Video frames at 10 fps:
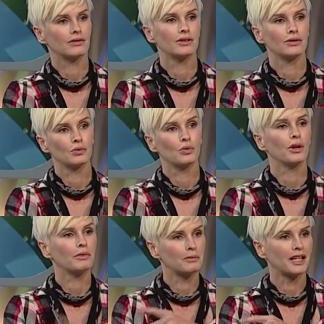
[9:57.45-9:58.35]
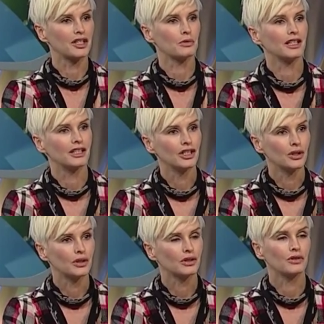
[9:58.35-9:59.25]
to women management in New
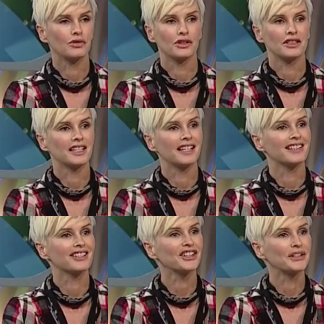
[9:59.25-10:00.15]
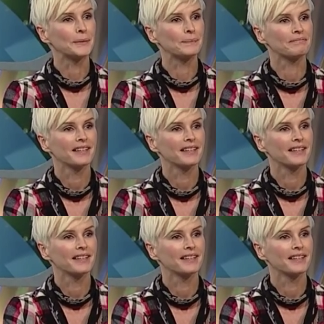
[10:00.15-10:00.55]
York, "You've got to take this girl."